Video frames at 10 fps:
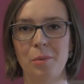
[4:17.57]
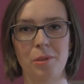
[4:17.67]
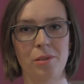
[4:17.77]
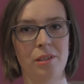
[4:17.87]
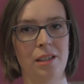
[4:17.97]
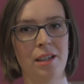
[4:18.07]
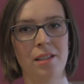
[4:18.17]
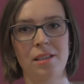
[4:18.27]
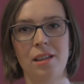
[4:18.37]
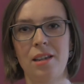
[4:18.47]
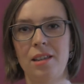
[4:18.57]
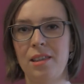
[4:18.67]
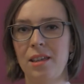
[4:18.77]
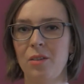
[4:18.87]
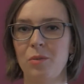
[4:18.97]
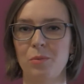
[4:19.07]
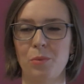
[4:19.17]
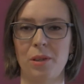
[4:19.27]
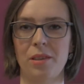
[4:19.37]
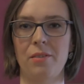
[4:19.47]
absolutely hates anything
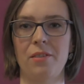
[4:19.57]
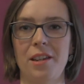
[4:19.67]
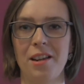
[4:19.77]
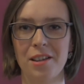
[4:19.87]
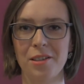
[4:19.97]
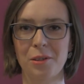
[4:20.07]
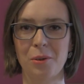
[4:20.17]
with vanilla. So